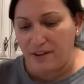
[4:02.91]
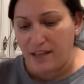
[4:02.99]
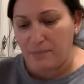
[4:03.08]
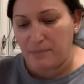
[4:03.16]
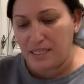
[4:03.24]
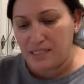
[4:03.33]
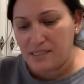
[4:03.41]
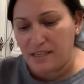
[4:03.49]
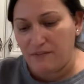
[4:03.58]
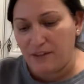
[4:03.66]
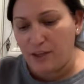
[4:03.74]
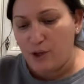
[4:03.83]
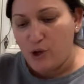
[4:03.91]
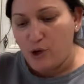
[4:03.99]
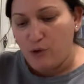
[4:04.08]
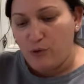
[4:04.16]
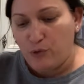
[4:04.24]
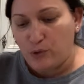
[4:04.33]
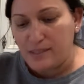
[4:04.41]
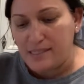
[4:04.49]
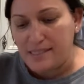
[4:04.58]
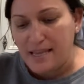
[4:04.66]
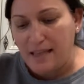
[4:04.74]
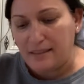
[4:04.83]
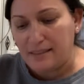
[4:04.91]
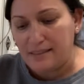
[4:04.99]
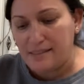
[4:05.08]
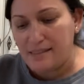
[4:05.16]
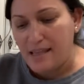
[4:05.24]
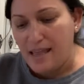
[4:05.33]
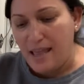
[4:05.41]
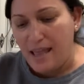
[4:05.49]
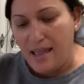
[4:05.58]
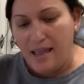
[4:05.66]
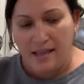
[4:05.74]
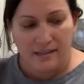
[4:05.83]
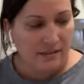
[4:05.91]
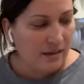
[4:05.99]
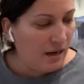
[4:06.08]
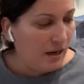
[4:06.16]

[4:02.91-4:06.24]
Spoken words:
I am gonna save it for the salads and